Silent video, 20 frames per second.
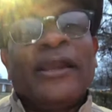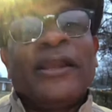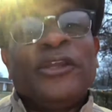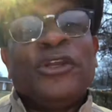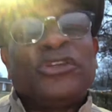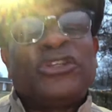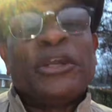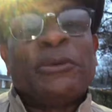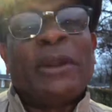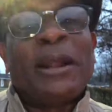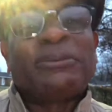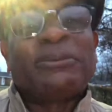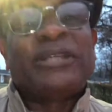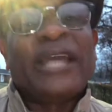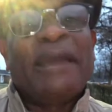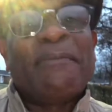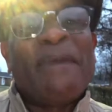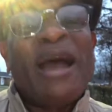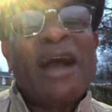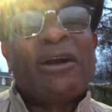You see what I'm
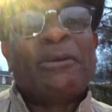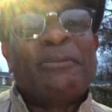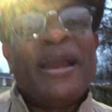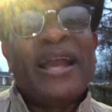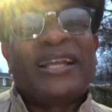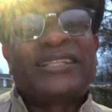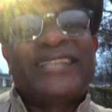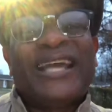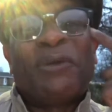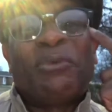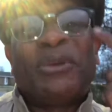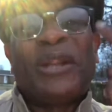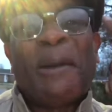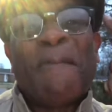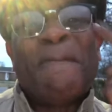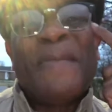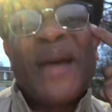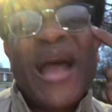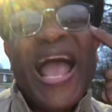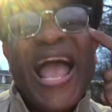saying? Malcolm X said, when the
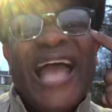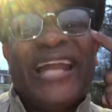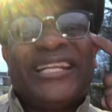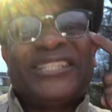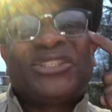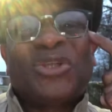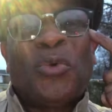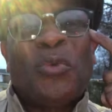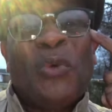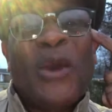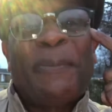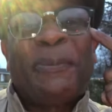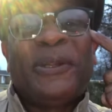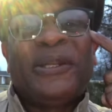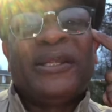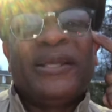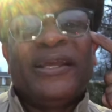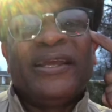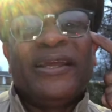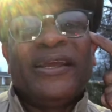mind is a
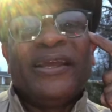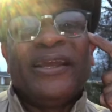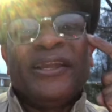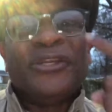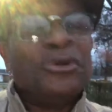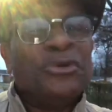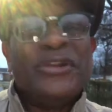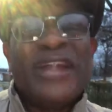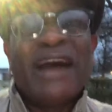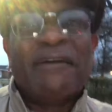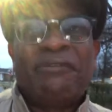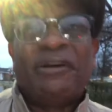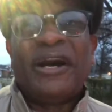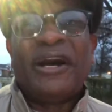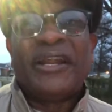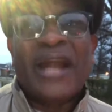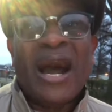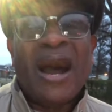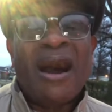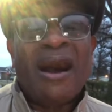weapon, you never
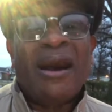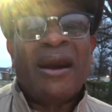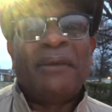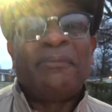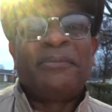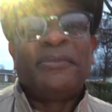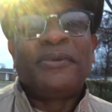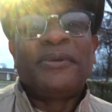unarm.